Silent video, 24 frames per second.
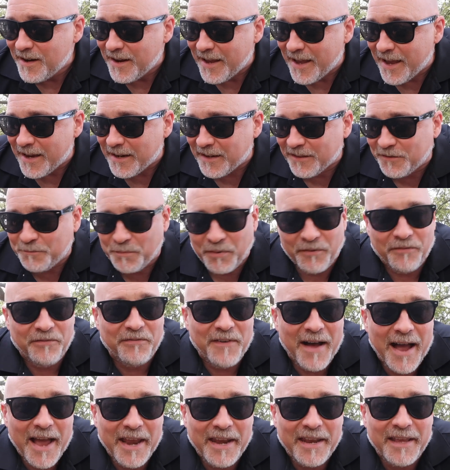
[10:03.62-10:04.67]
and it's
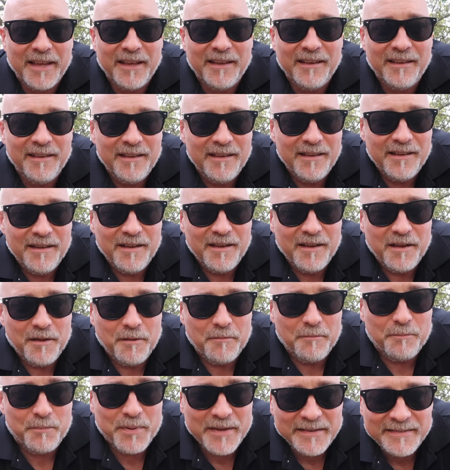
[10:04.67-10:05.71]
providing
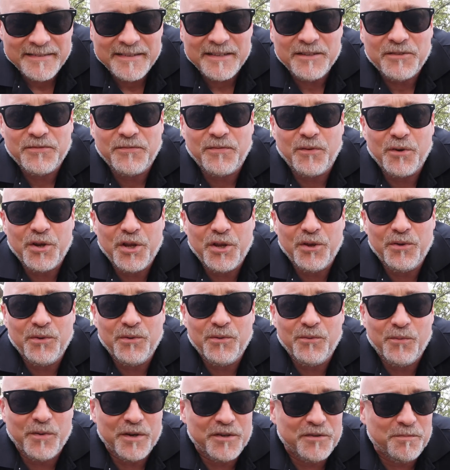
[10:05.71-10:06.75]
business for
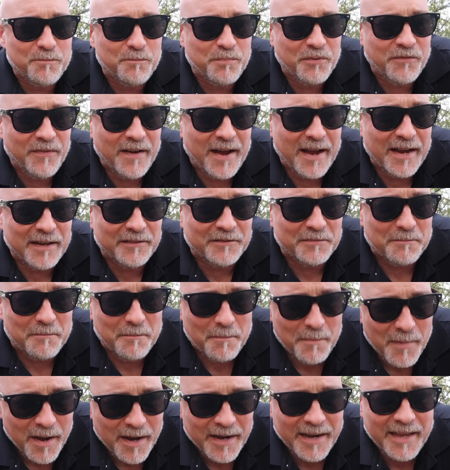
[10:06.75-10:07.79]
you, which provides
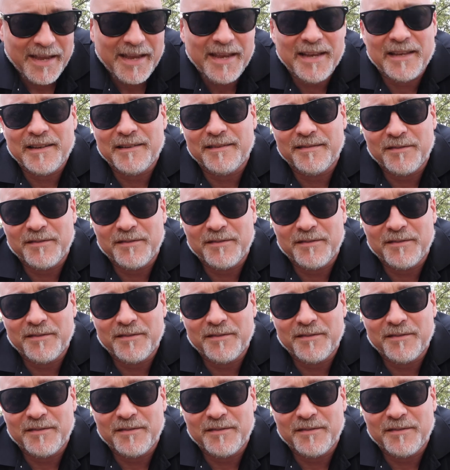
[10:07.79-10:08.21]
money and